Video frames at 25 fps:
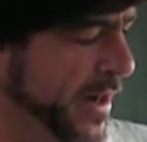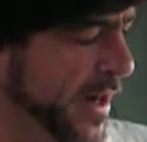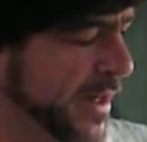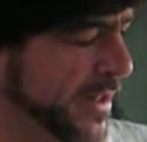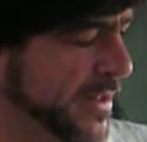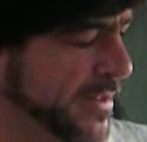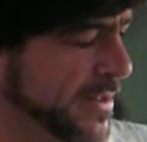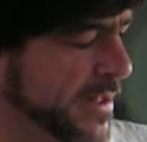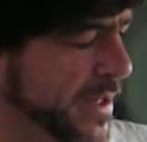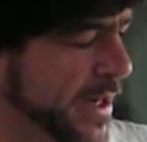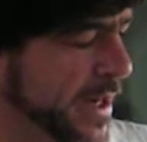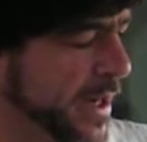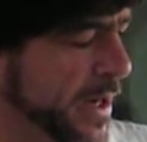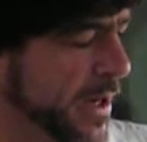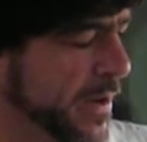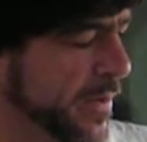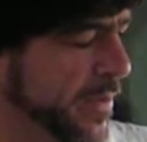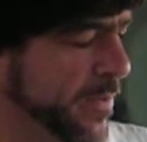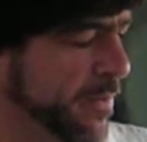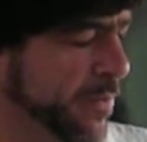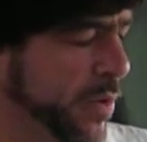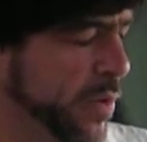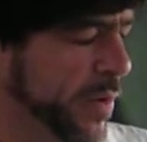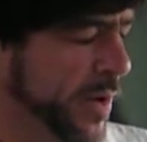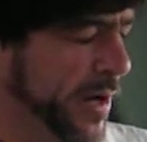
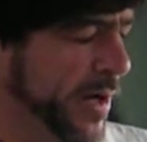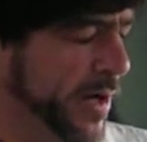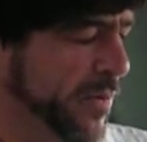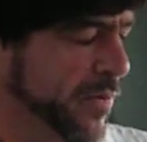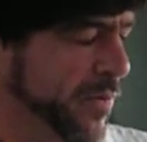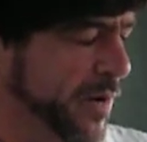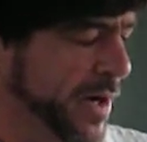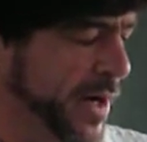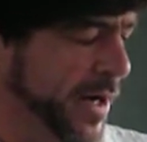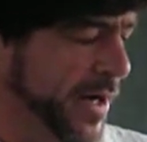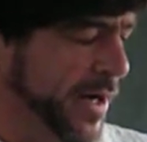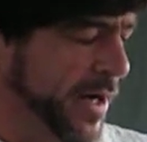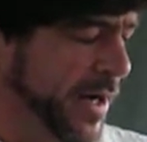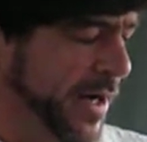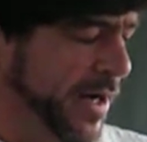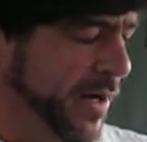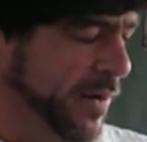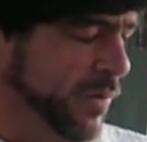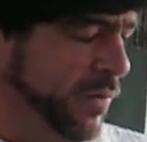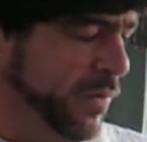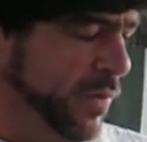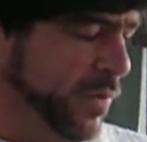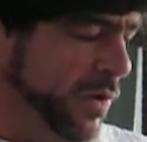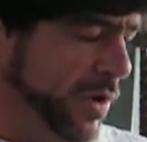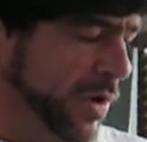19th, morning
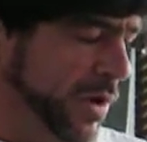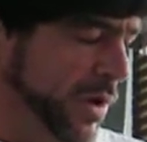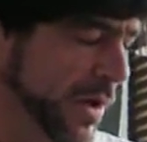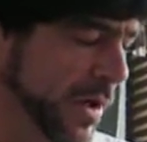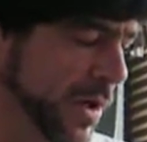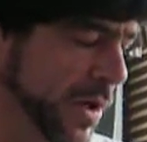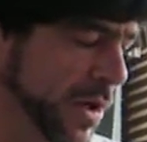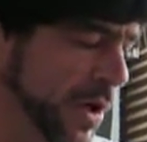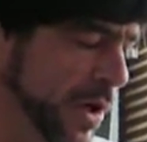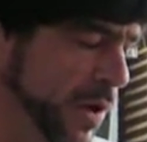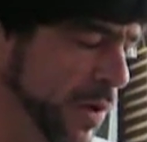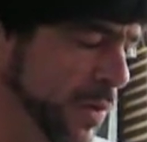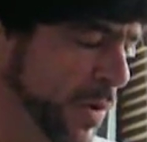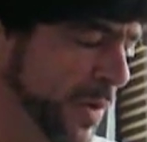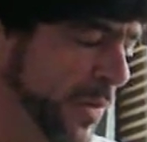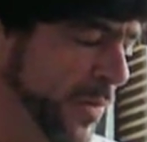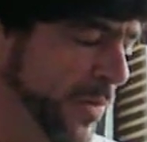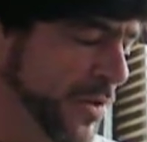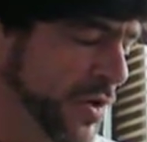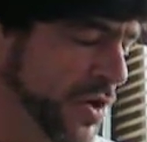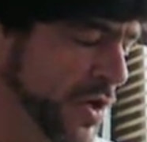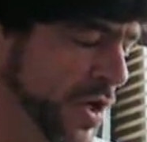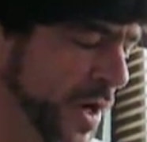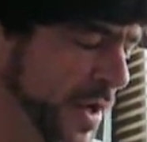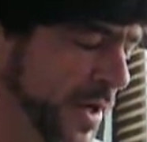reading. We're going to go with
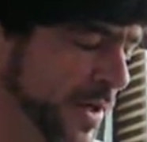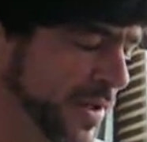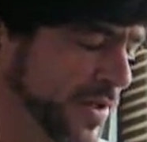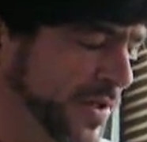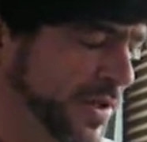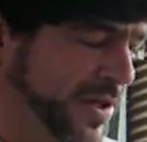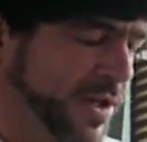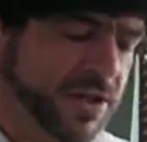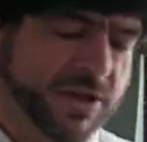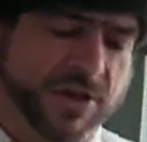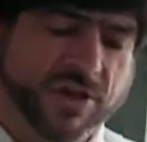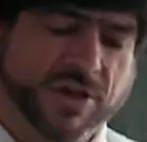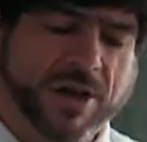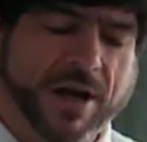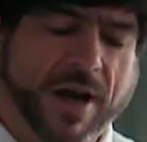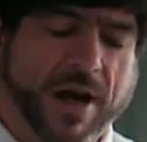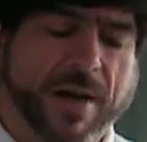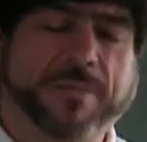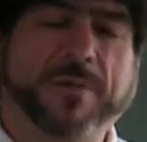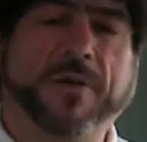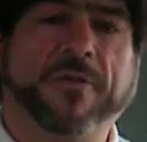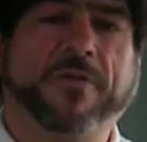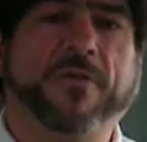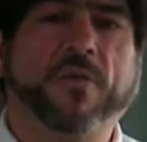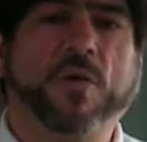Genesis
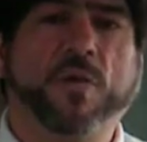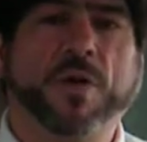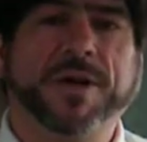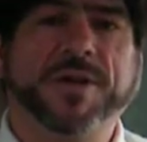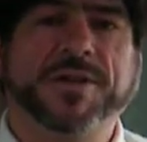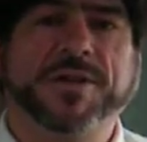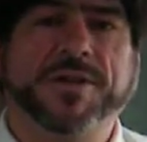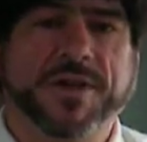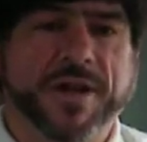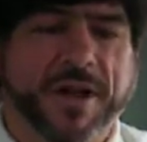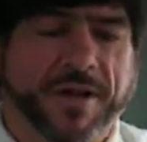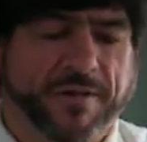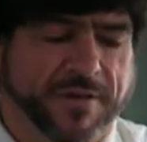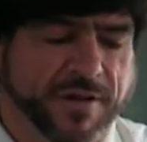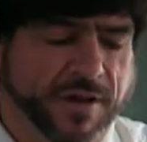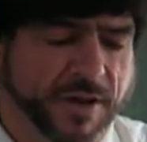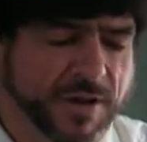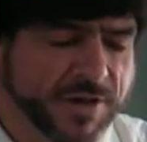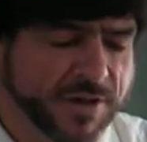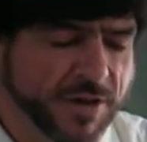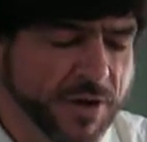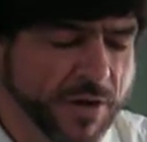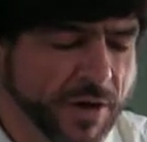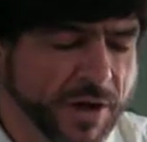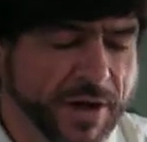chapter 47.
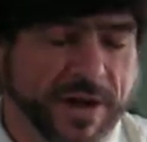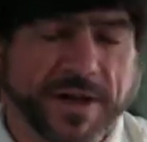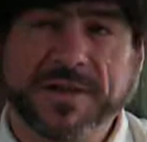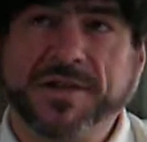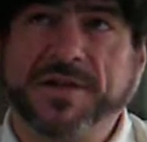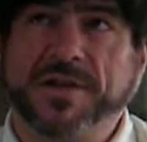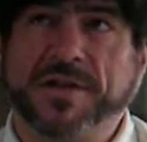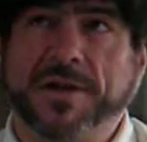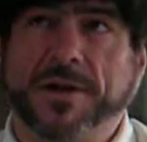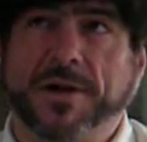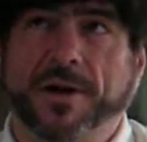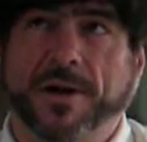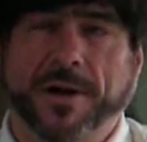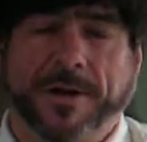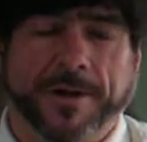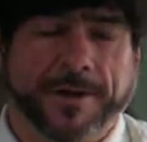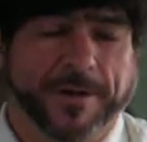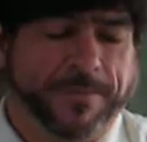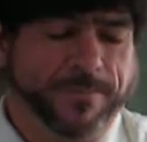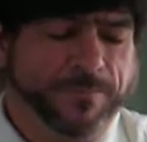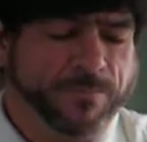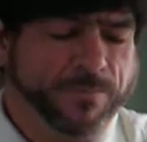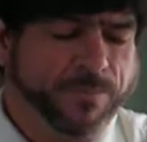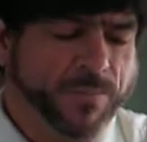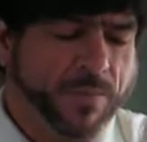Let's go ahead and get
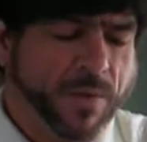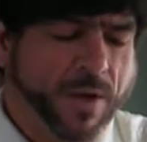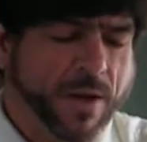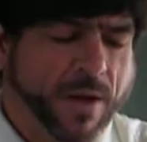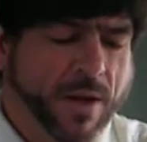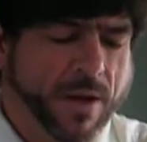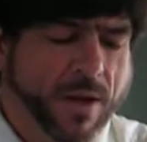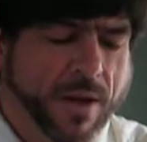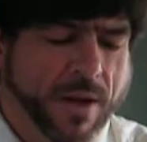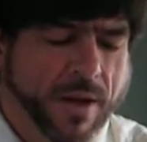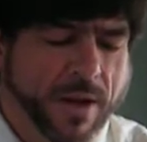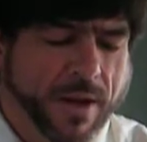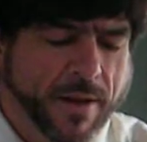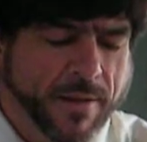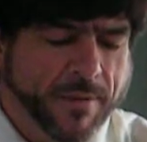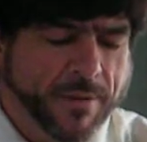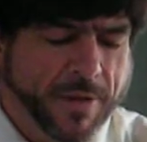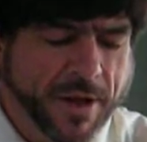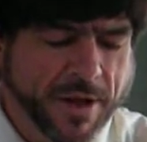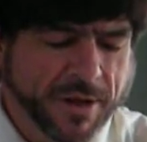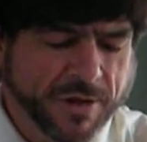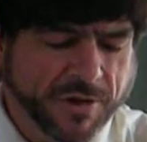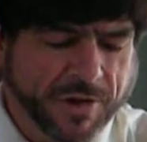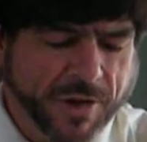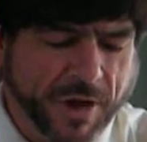started.
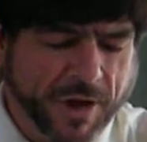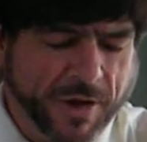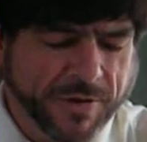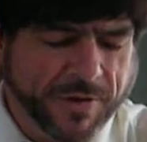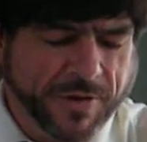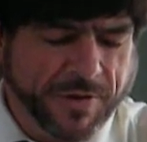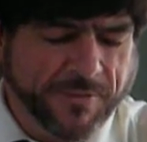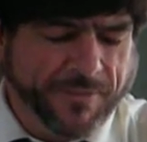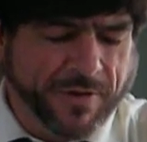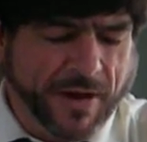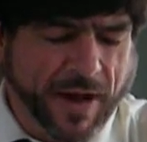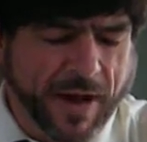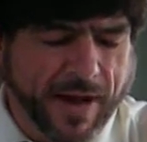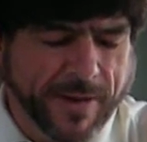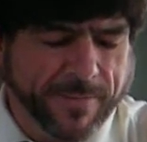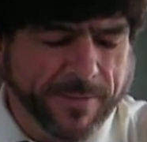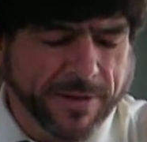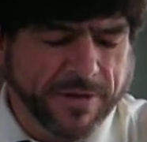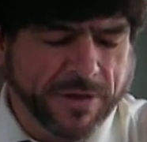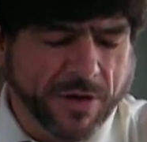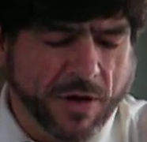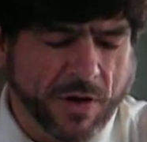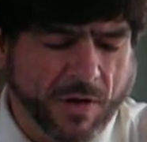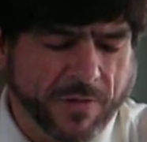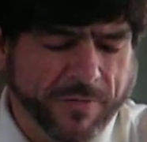Then Joseph came
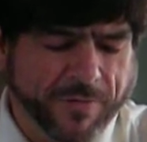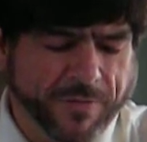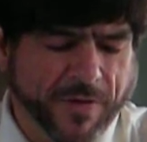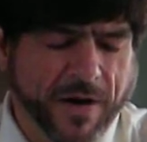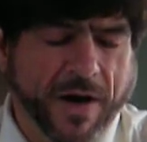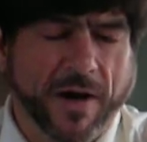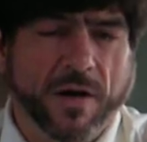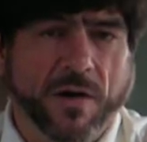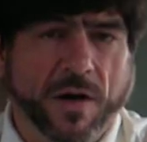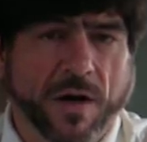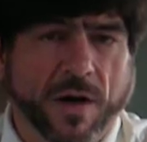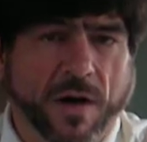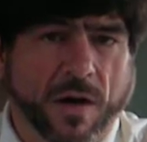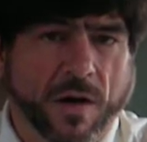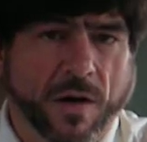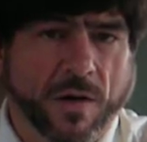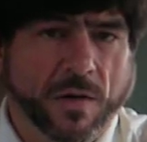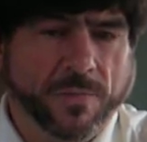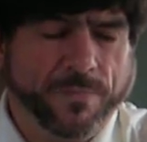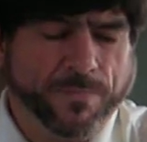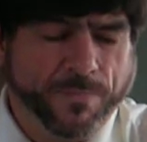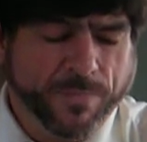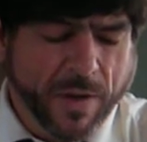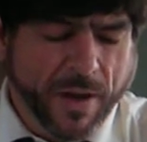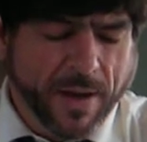and told
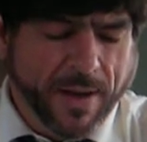Pharaoh